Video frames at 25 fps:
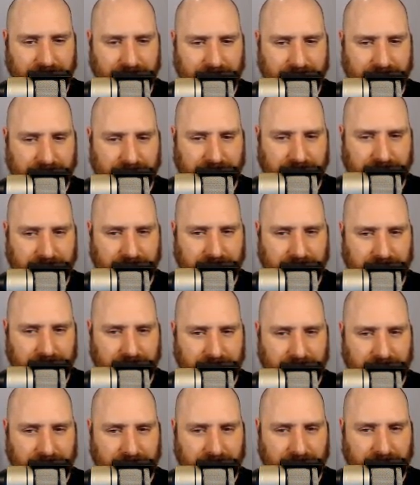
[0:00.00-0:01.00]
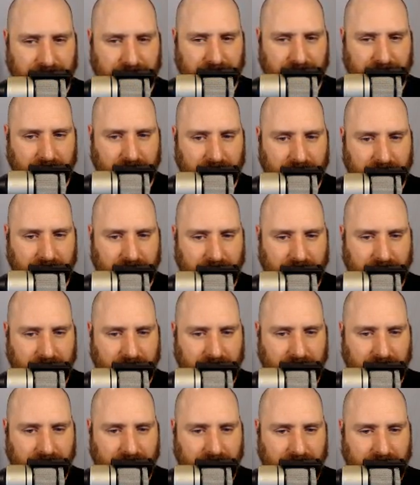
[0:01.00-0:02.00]

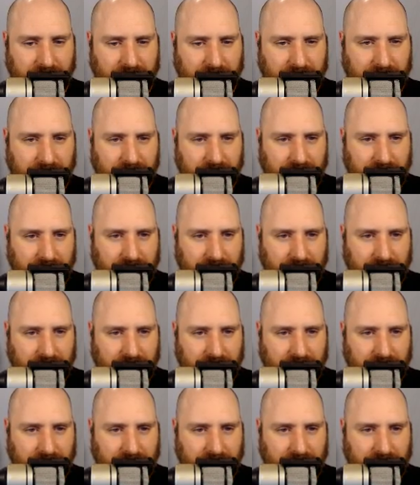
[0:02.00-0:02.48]
(silence)